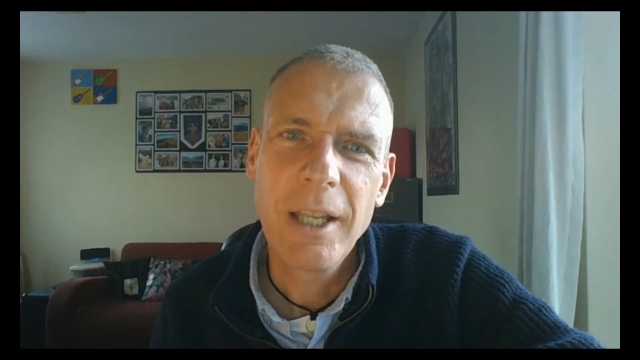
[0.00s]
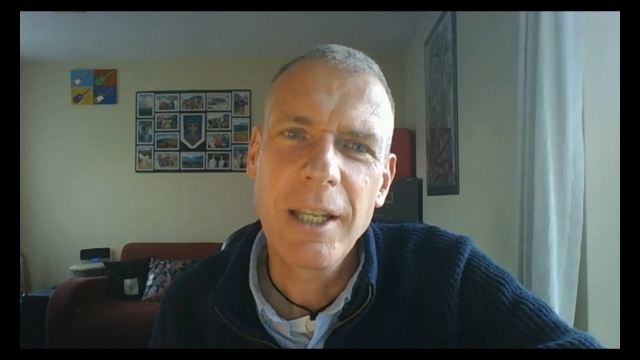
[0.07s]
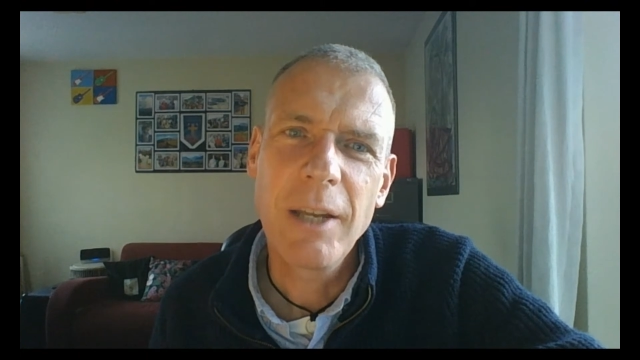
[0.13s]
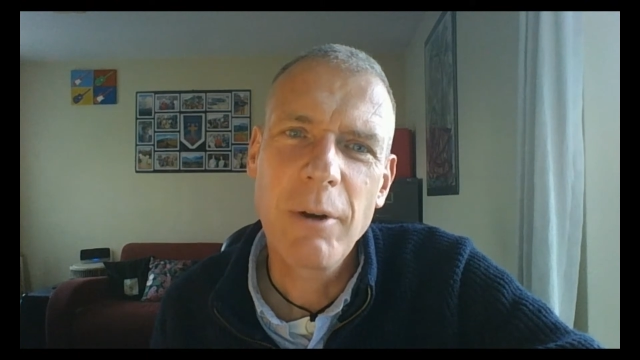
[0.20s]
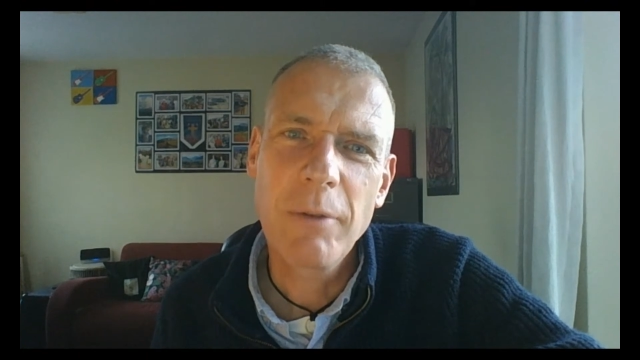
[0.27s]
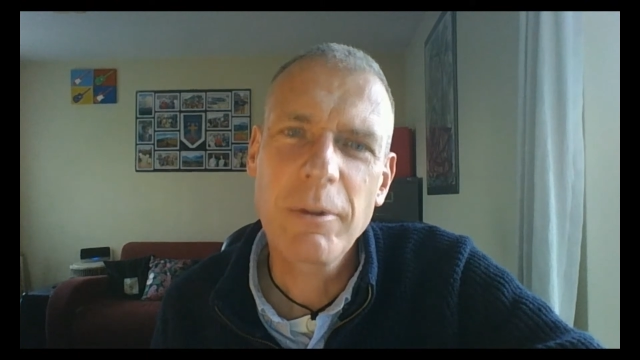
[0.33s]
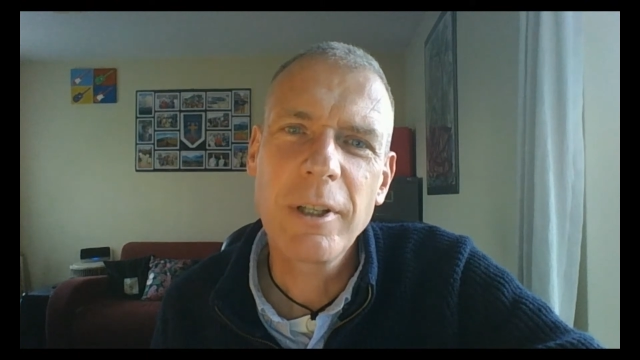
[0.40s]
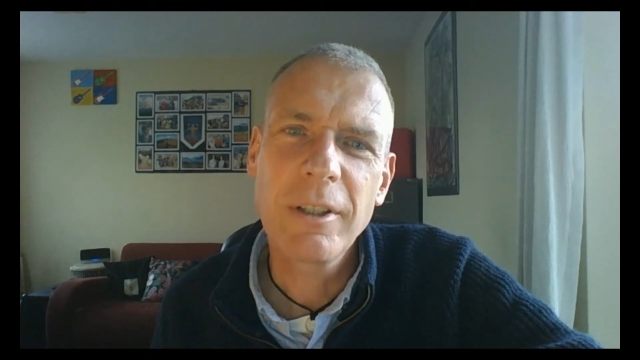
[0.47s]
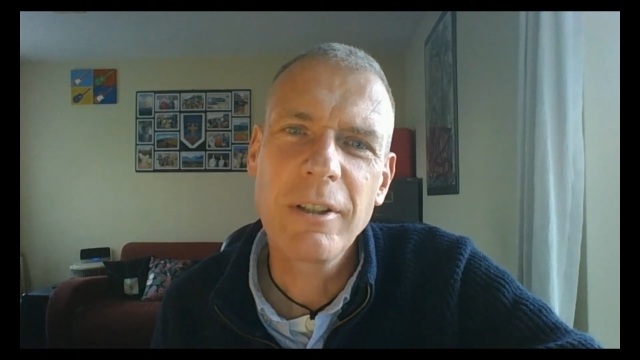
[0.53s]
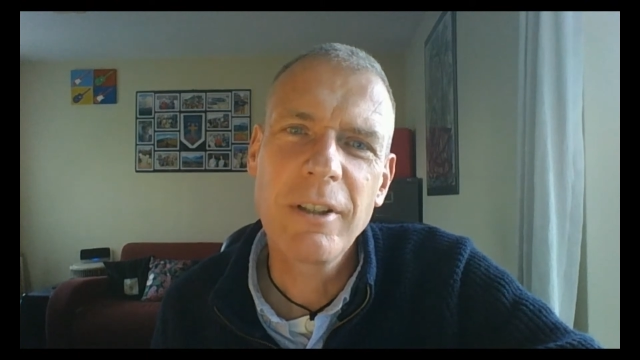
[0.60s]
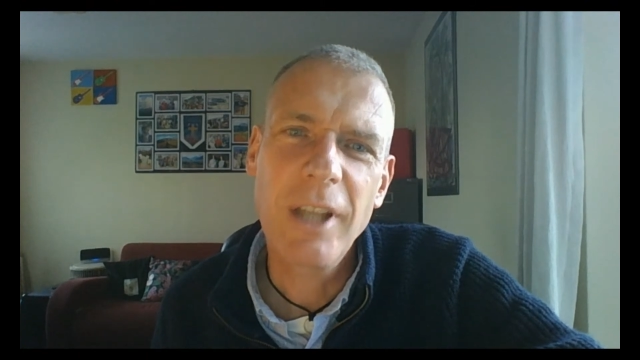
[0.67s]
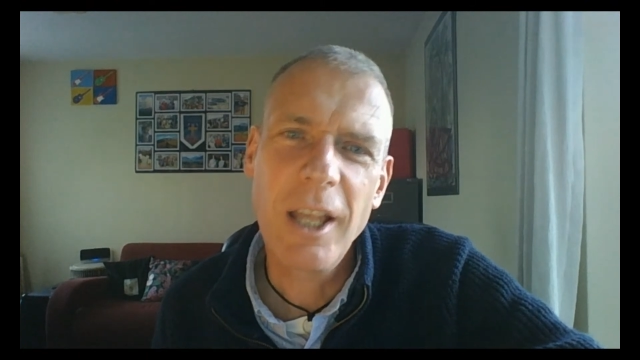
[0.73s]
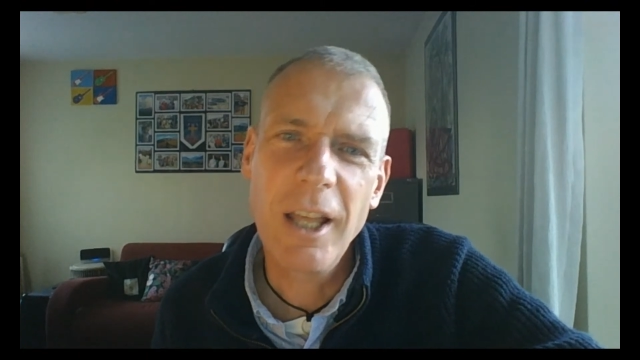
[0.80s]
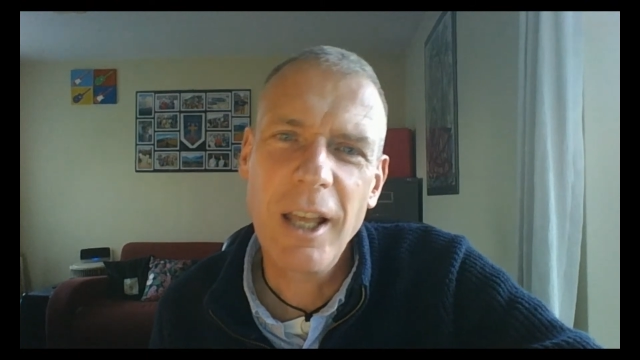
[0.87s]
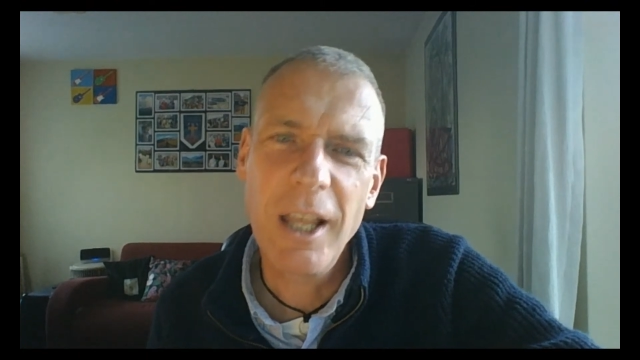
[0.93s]
Now, I've
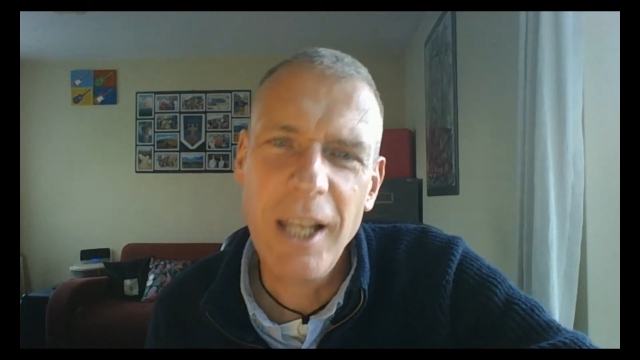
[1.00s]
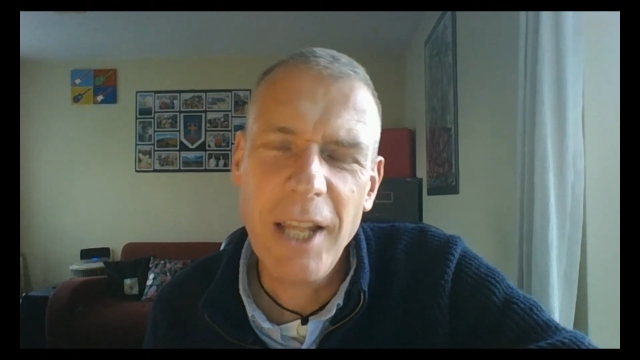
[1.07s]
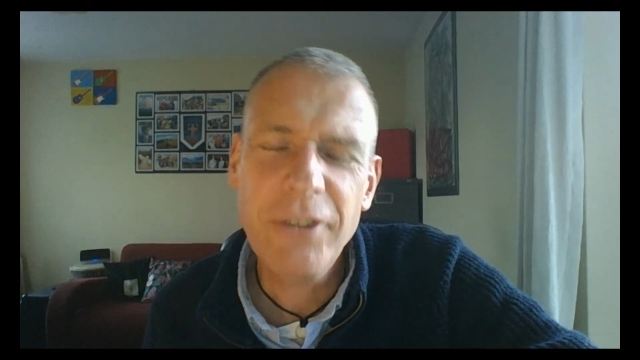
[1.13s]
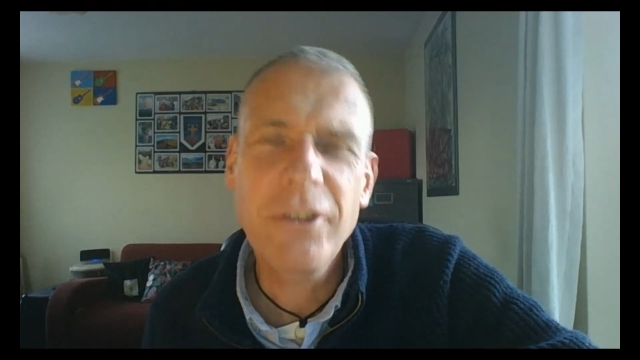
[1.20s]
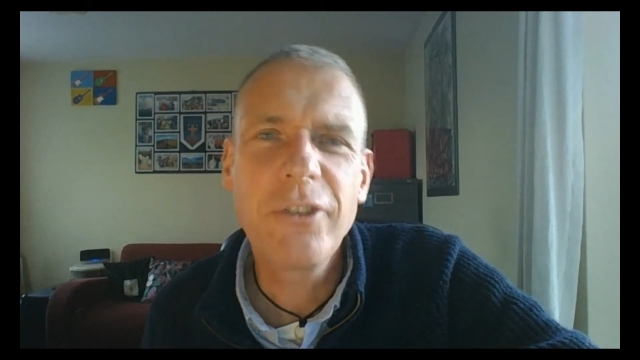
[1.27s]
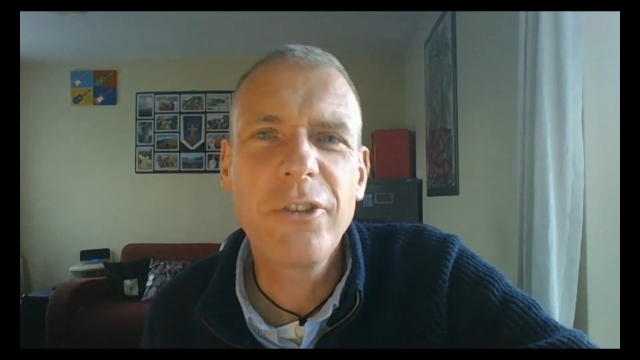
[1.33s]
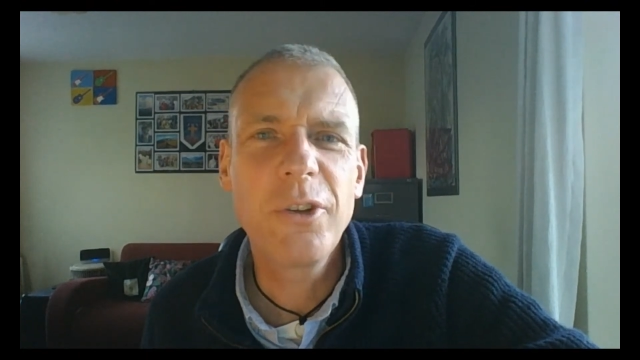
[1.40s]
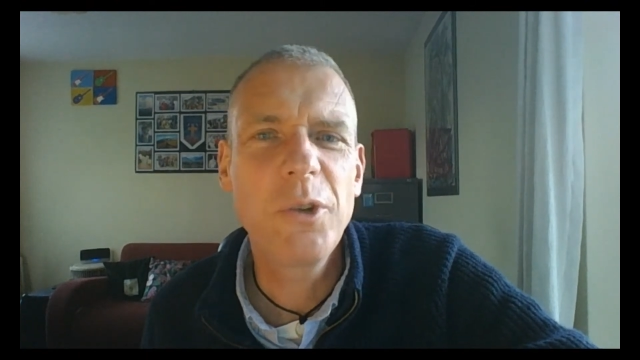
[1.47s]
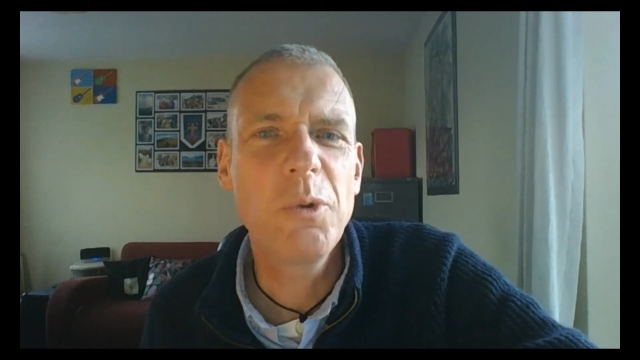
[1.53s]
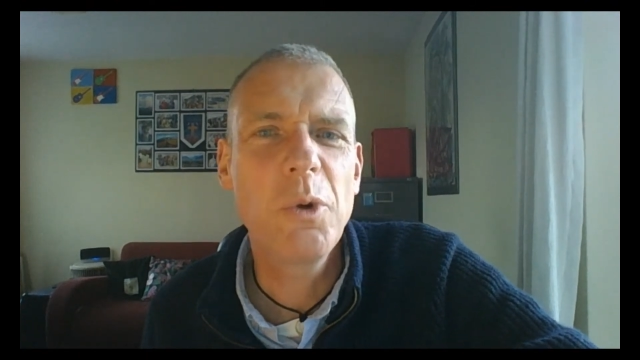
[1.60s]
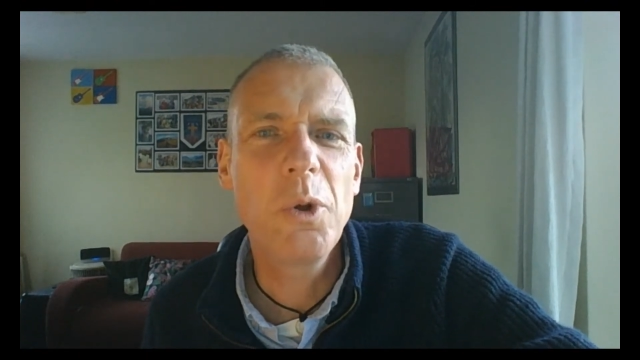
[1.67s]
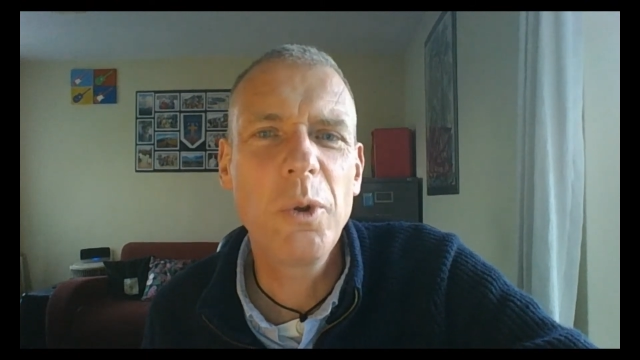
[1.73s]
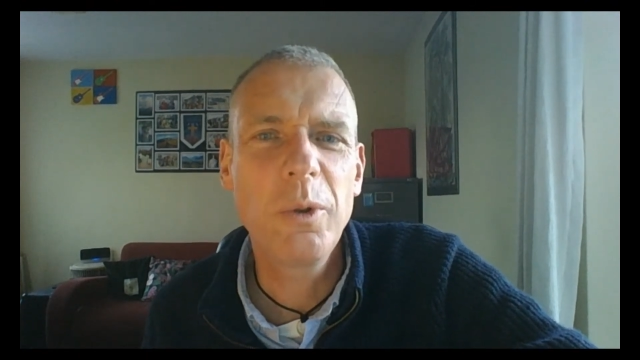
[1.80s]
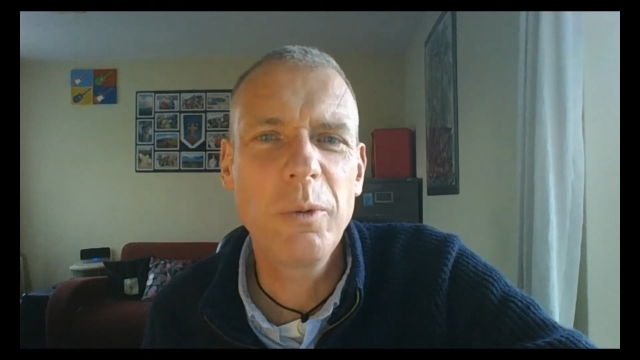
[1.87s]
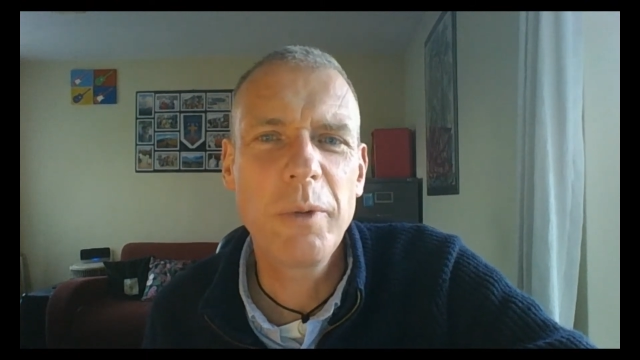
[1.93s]
written a letter to
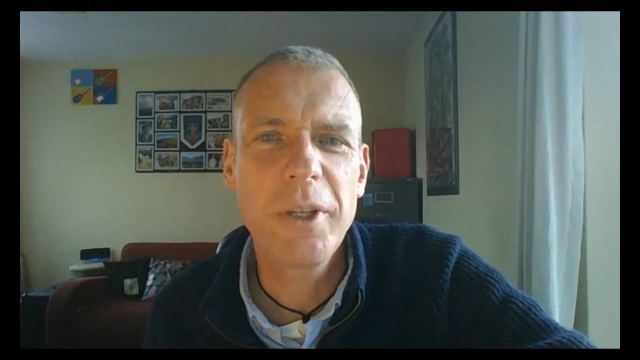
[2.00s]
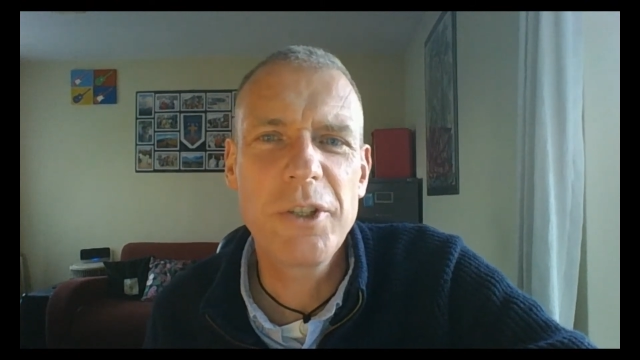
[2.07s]
you all,